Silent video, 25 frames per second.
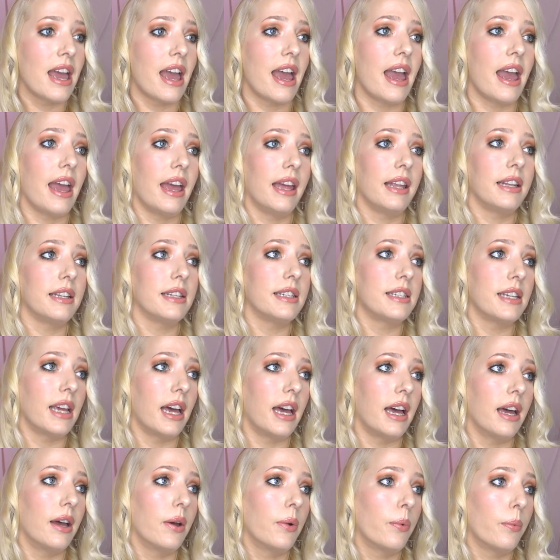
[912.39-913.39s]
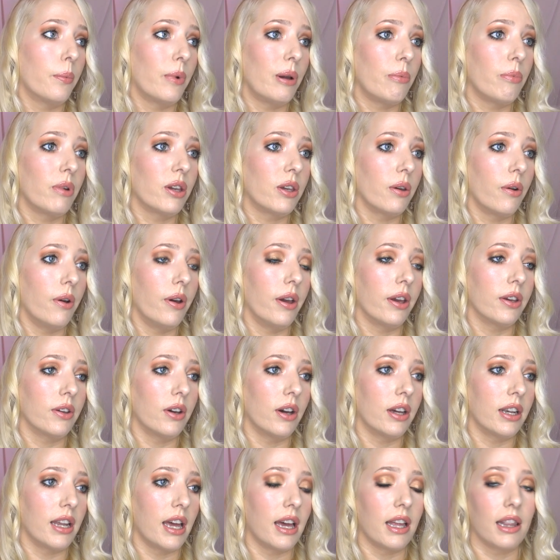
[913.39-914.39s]
And when we're going
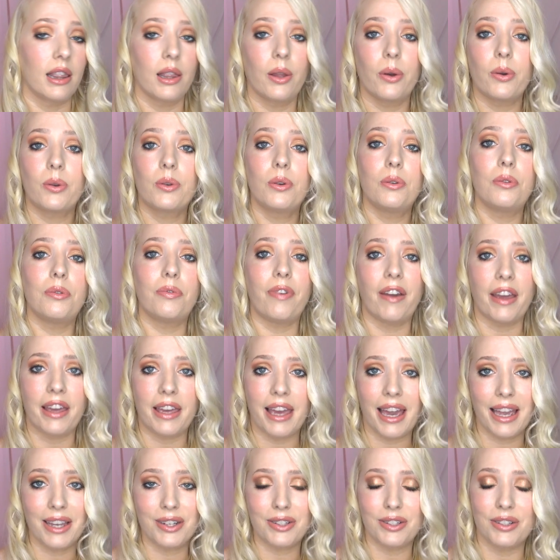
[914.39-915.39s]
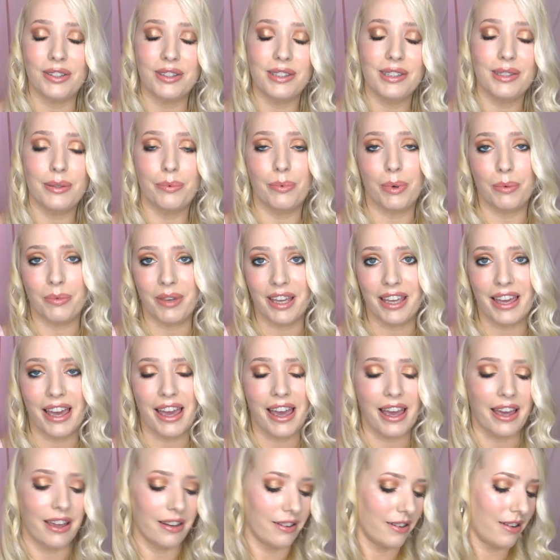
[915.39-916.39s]
on our local vacations, when we
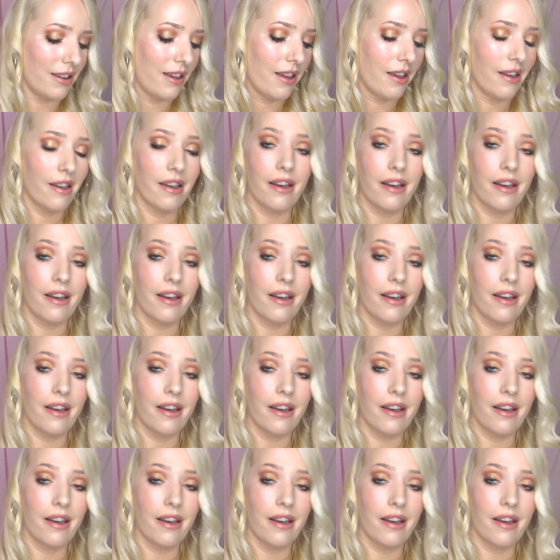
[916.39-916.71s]
can,